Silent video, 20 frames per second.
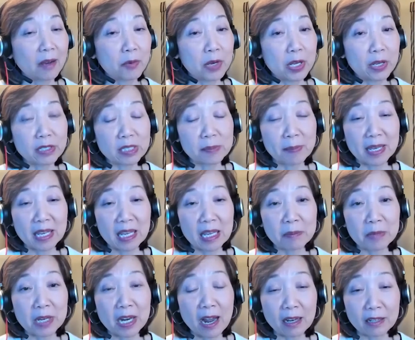We also make
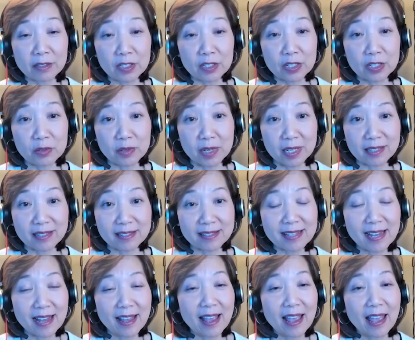immunology
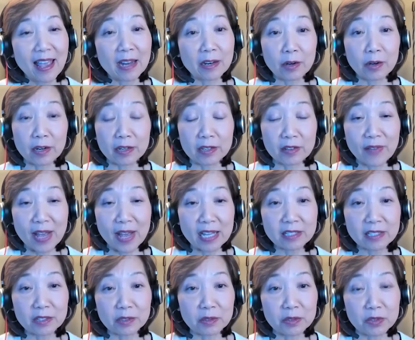drugs and
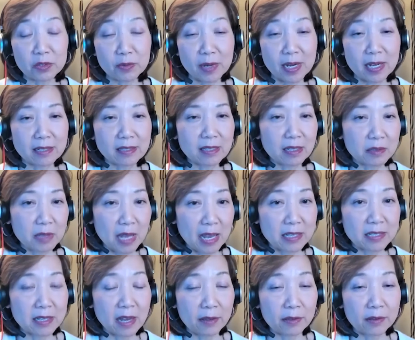cardiovascular drugs
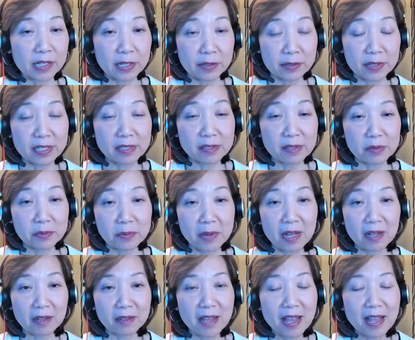as other areas as
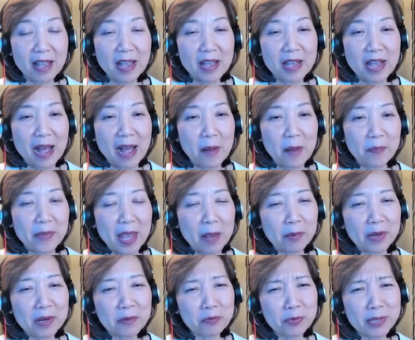well.
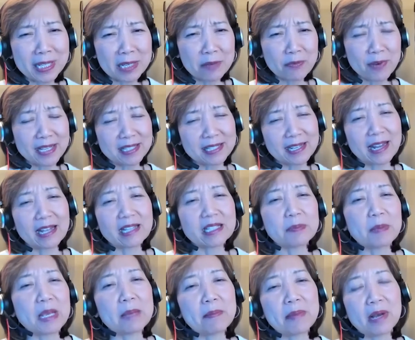And what really
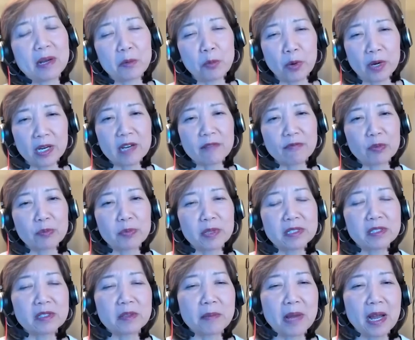resonates me about working for
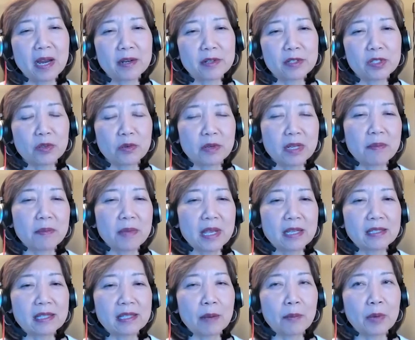Bristol Myers Squibb
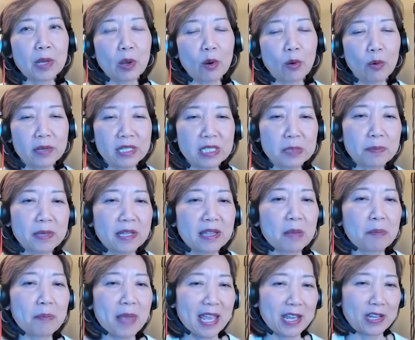is that we always
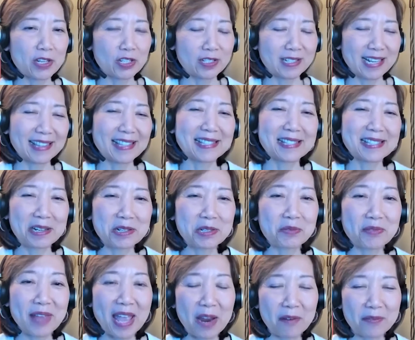put the patient at the
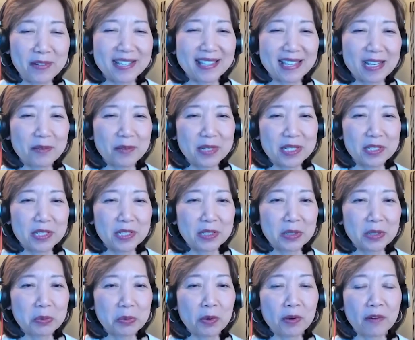center of everything we
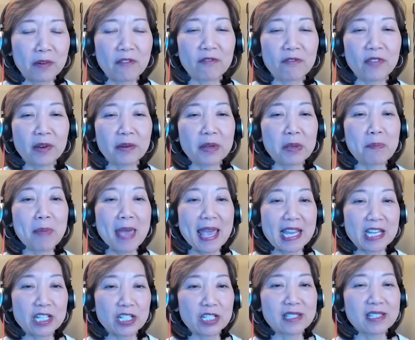do. We're a very
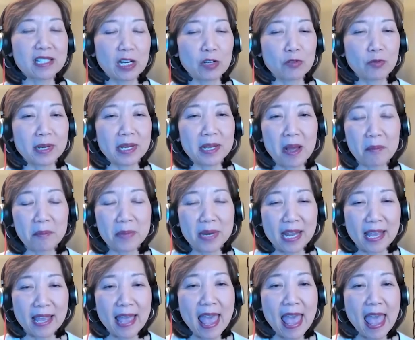patient-centric
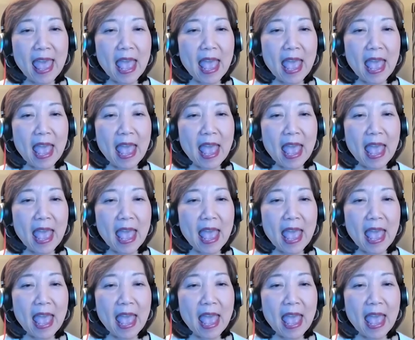company.